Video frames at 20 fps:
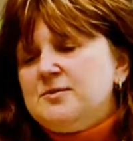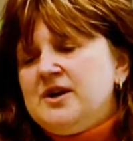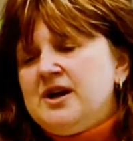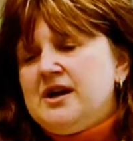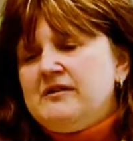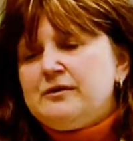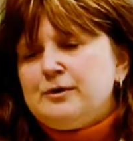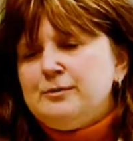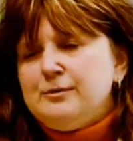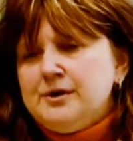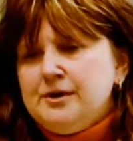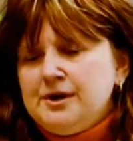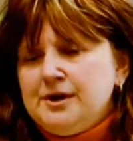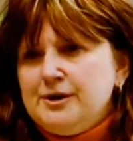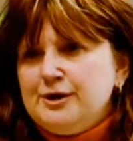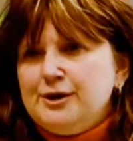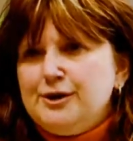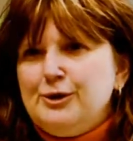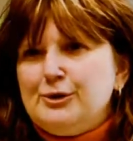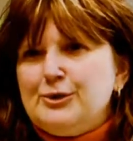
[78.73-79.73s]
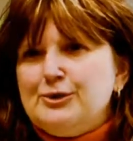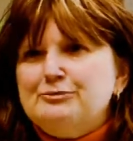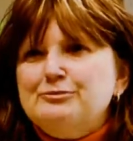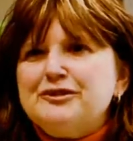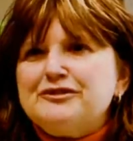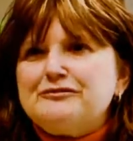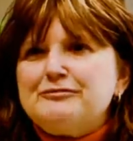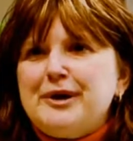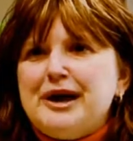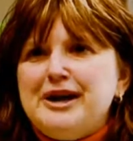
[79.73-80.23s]
we have a really good
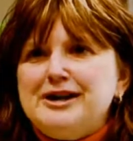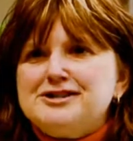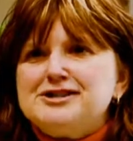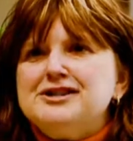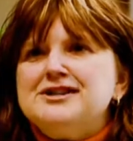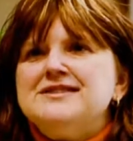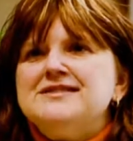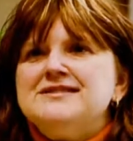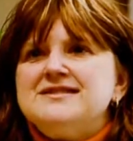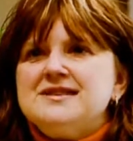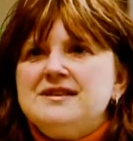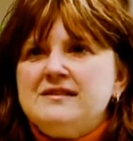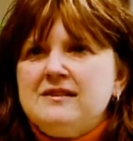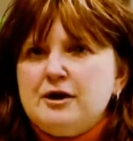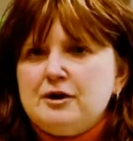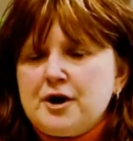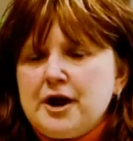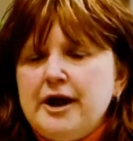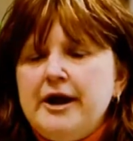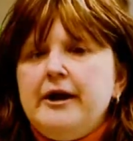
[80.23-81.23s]
group of patients and they're